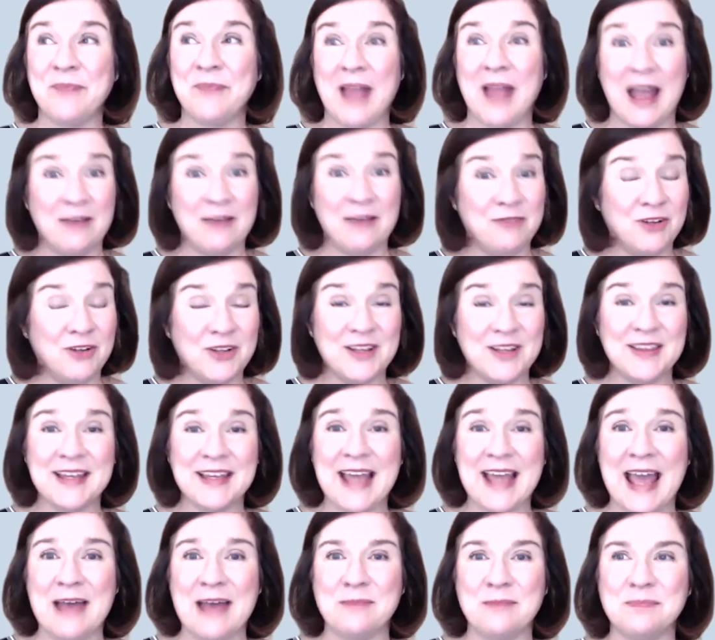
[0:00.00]
Have a look at the
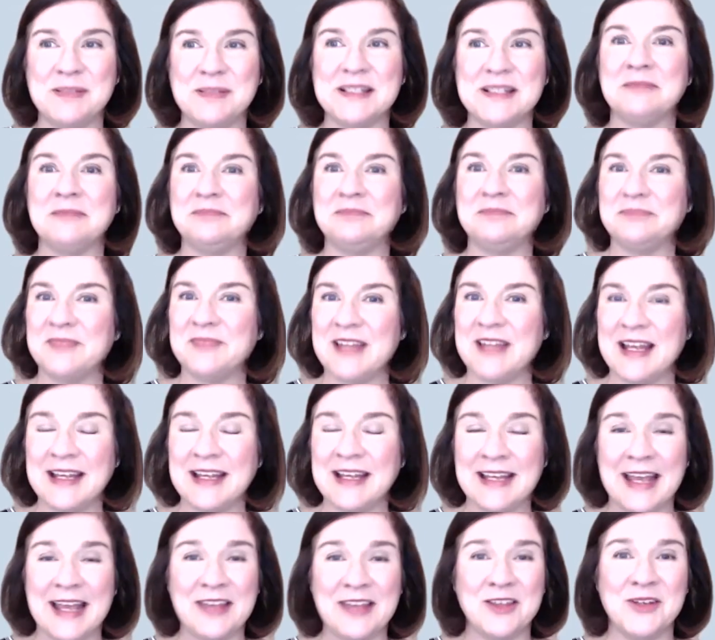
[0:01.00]
gaps,
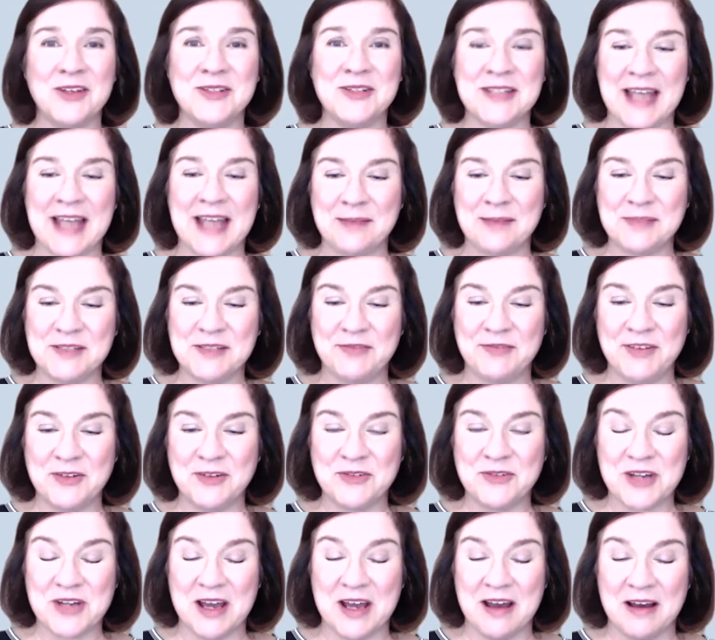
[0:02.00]
then get those gaps
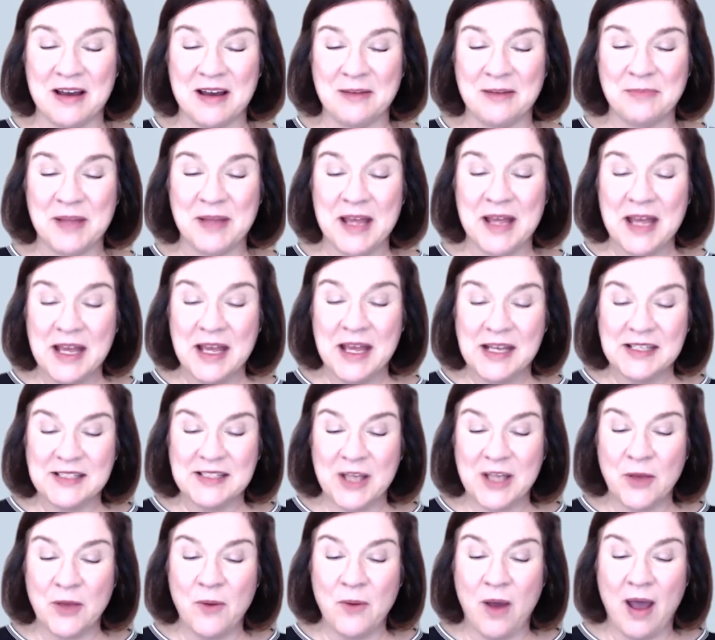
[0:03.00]
filled up.
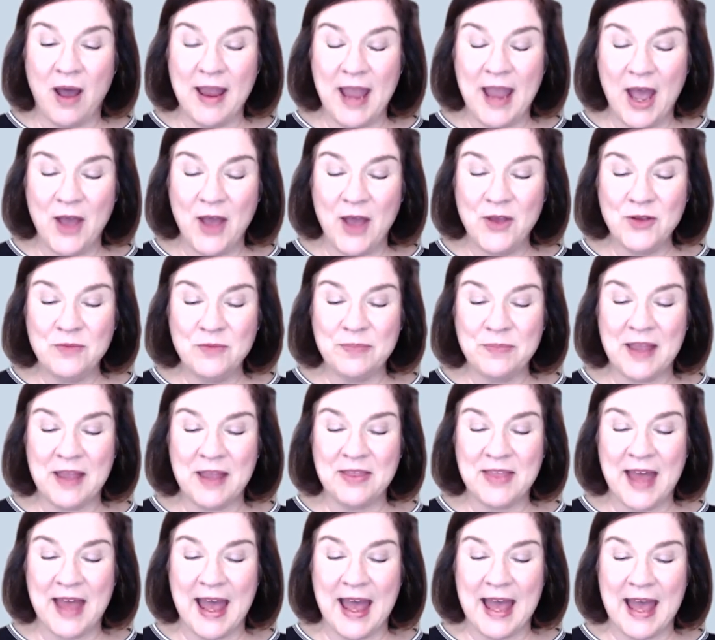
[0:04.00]
So I hope
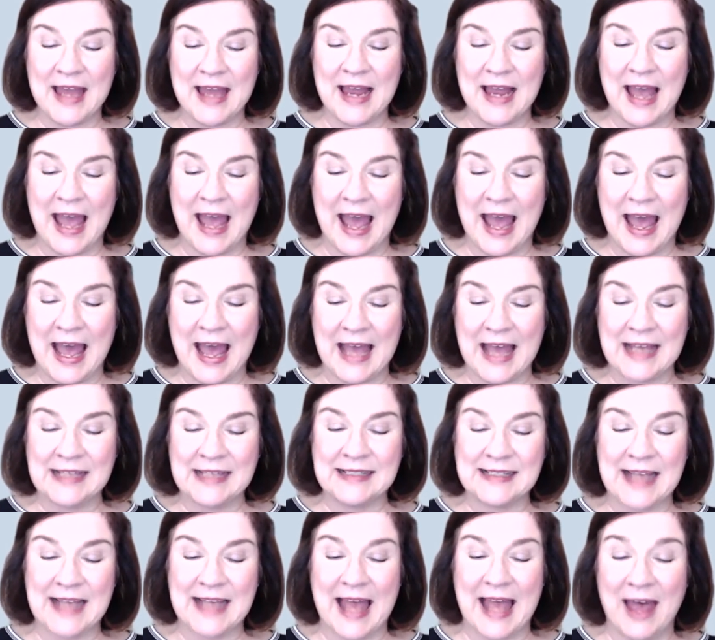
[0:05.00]
that
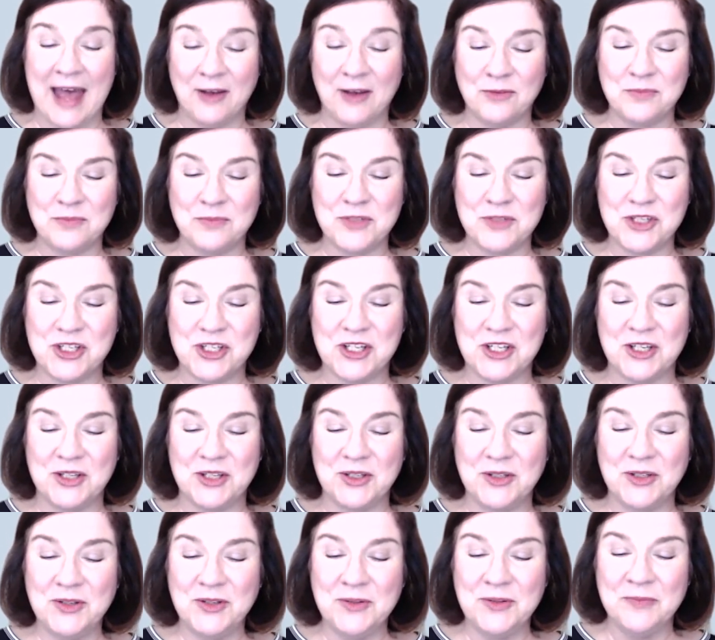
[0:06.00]
has helped
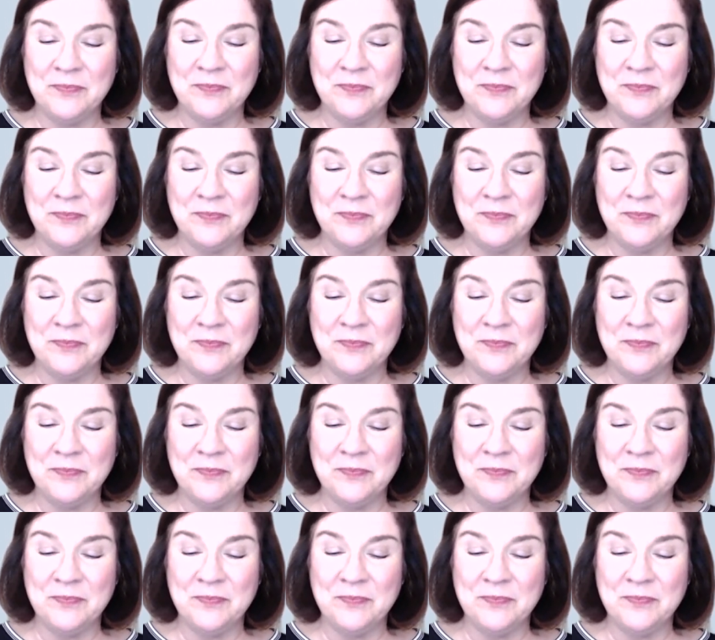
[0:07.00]
you,